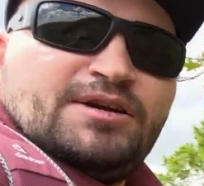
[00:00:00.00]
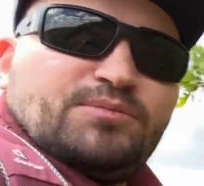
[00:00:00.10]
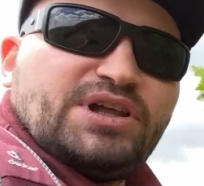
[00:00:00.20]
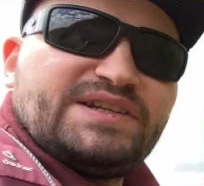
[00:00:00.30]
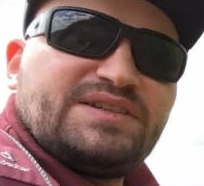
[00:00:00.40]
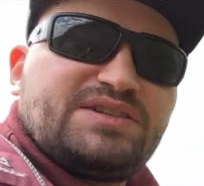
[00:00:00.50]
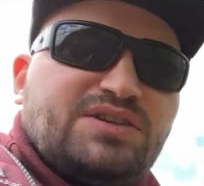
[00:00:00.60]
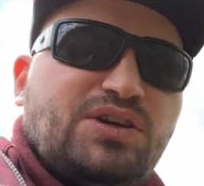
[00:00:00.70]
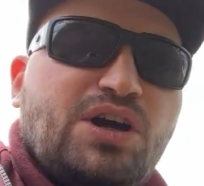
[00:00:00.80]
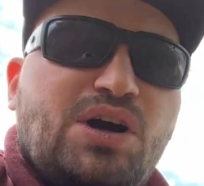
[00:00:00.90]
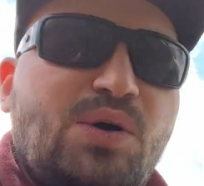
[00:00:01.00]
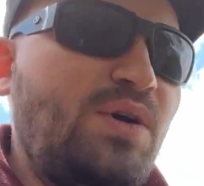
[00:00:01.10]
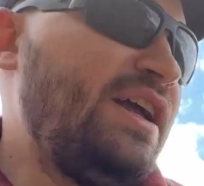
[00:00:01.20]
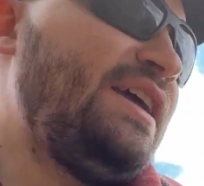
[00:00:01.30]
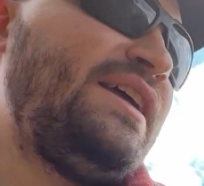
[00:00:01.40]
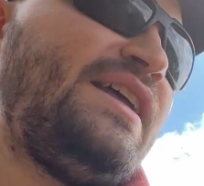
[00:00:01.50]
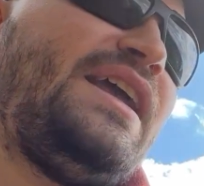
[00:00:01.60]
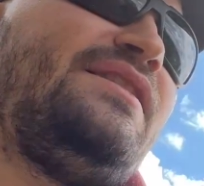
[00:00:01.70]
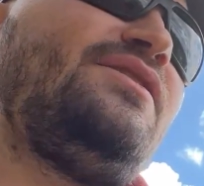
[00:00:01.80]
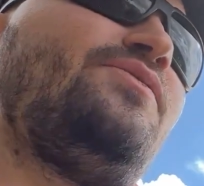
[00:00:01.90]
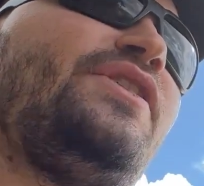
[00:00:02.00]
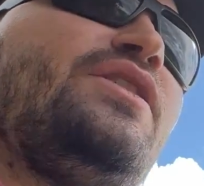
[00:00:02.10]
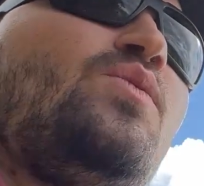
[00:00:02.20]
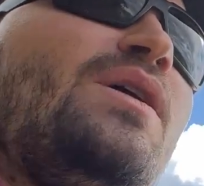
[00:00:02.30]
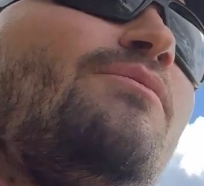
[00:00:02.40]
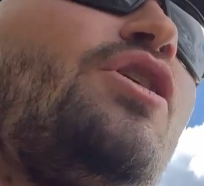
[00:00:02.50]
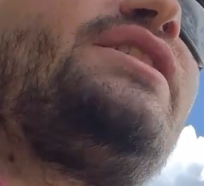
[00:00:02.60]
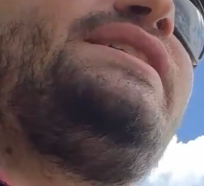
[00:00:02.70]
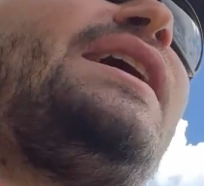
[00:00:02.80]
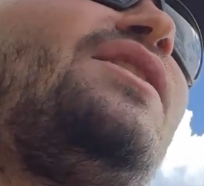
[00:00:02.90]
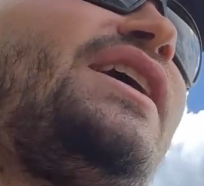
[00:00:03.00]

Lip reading: places to go, and they're very well marked out,